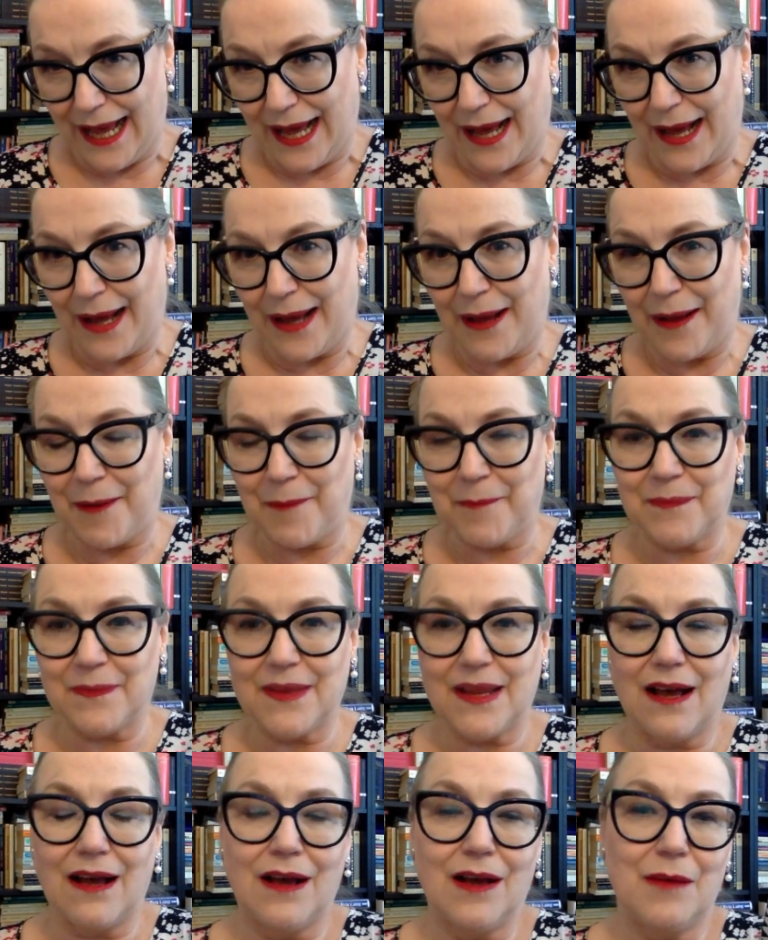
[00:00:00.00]

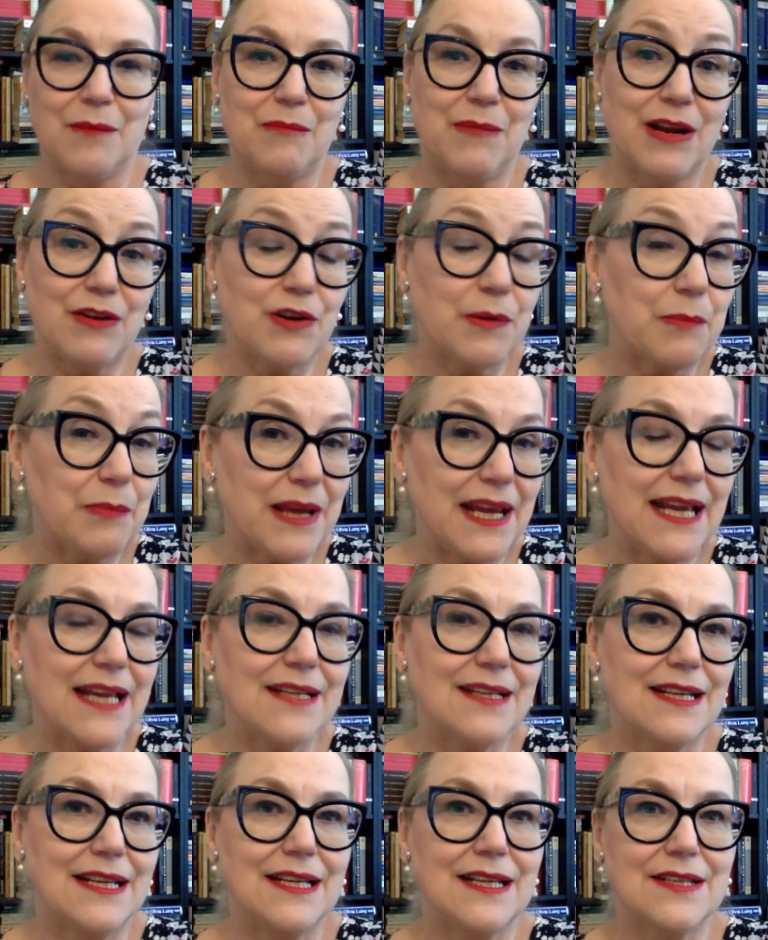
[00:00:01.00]
Mary Beard
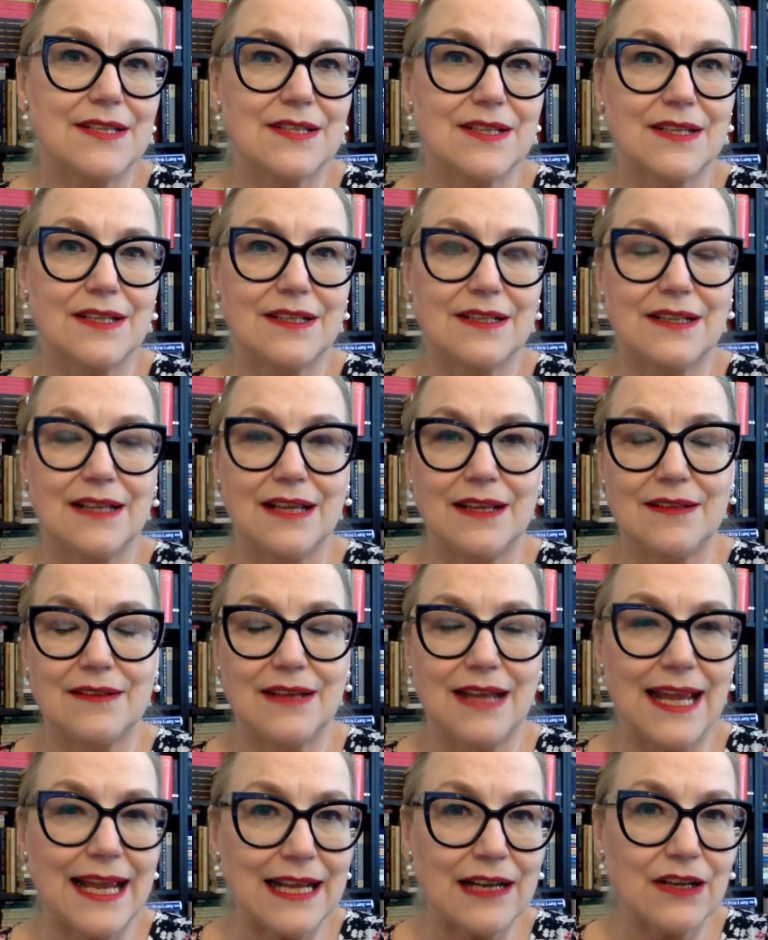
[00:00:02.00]
is an
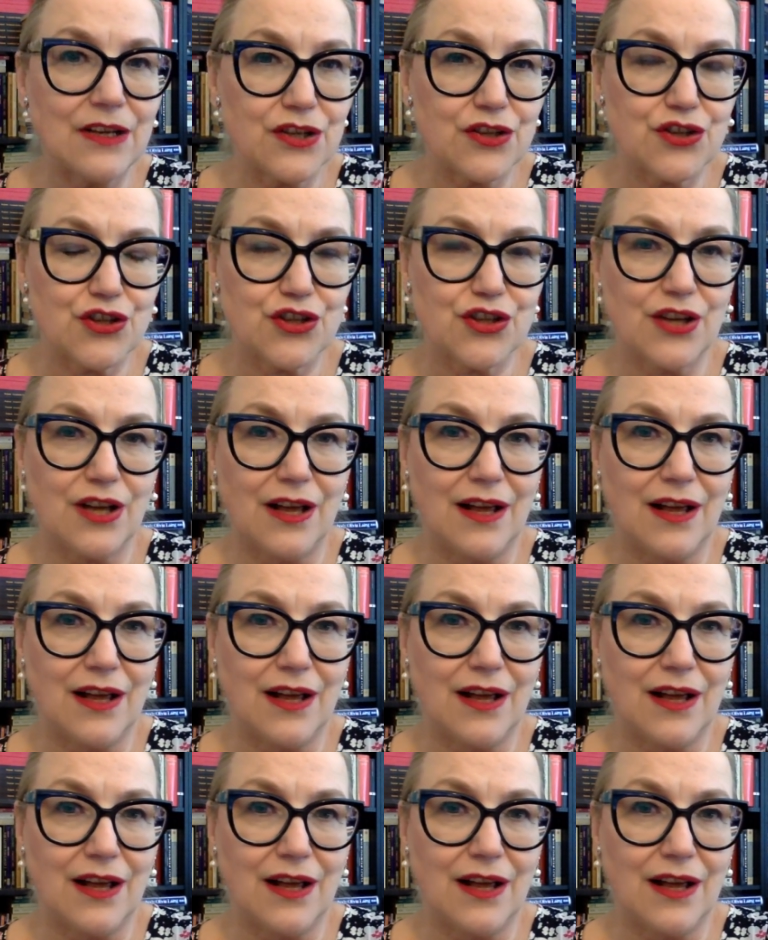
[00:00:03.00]
English